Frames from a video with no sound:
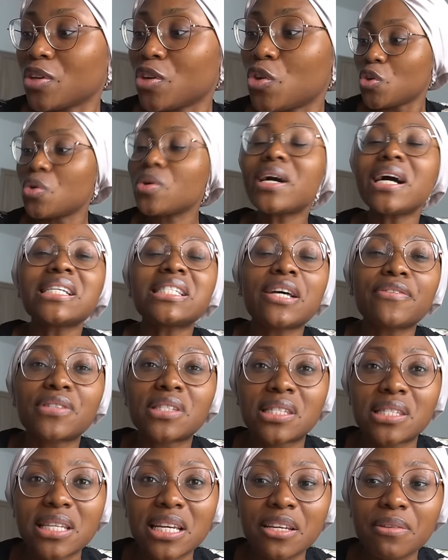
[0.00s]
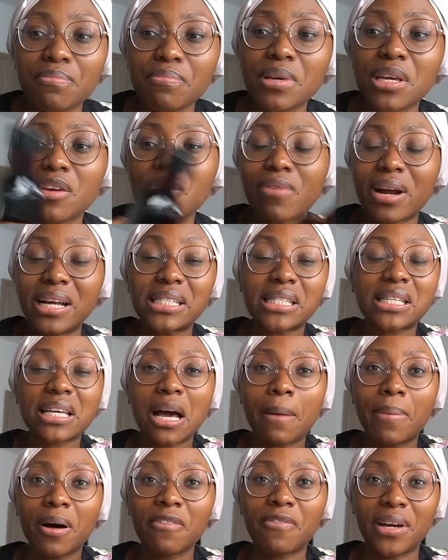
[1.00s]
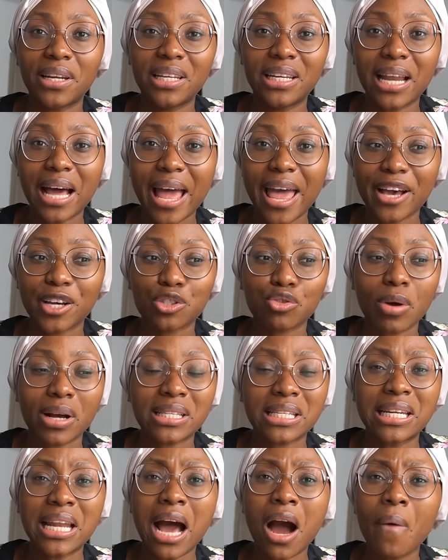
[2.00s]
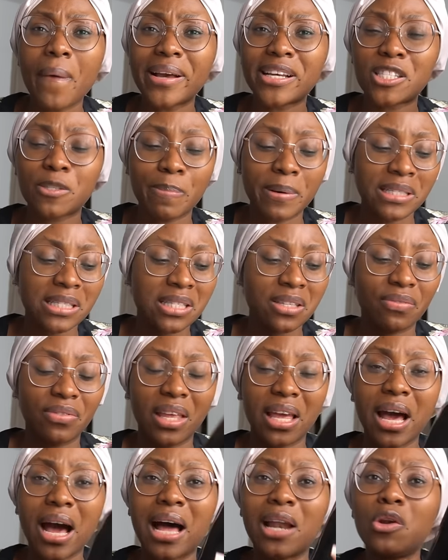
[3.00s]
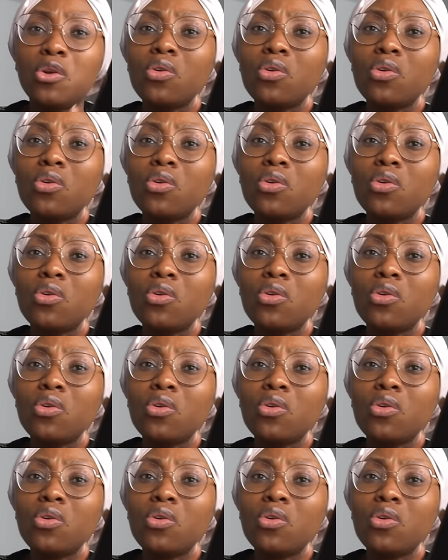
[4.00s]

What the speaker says: You guys have seen me ranting about vanilla extract and how expensive they are.